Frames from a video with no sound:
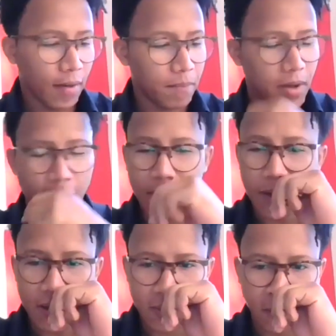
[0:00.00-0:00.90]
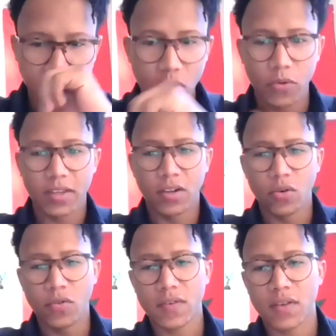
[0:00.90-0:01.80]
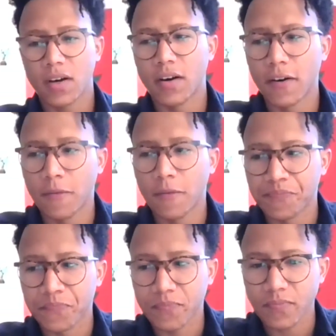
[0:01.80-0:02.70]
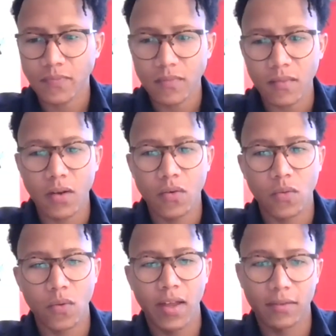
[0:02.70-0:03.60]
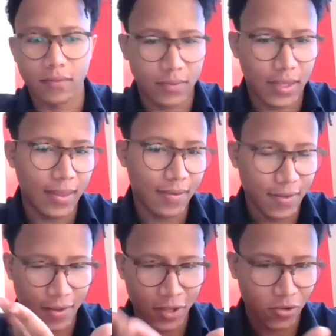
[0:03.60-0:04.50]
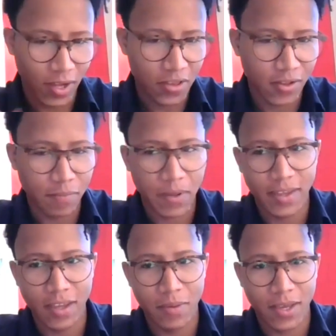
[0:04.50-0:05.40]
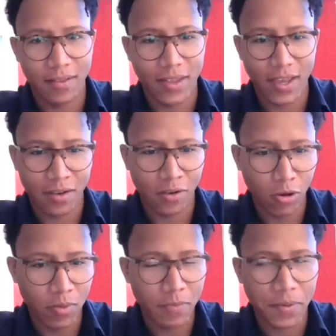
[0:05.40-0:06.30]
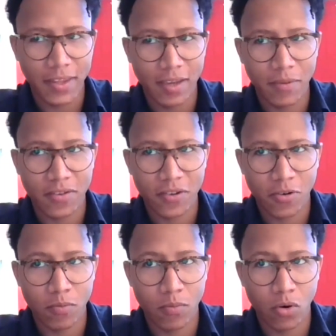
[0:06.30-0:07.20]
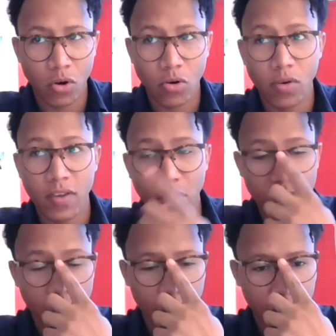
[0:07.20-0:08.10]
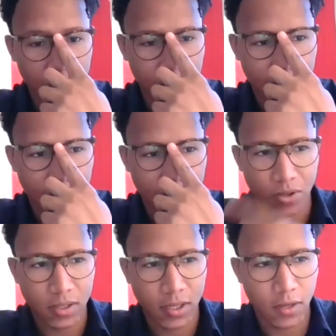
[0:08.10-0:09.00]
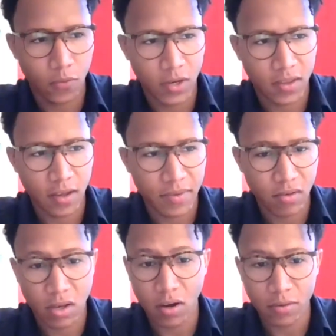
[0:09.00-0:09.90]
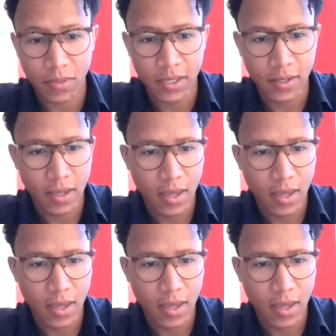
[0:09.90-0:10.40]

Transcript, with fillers: I am actually following the news. Um, well, this is an international pandemic and like a global pandemic, so Morocco is also affected, especially when it comes to the economy.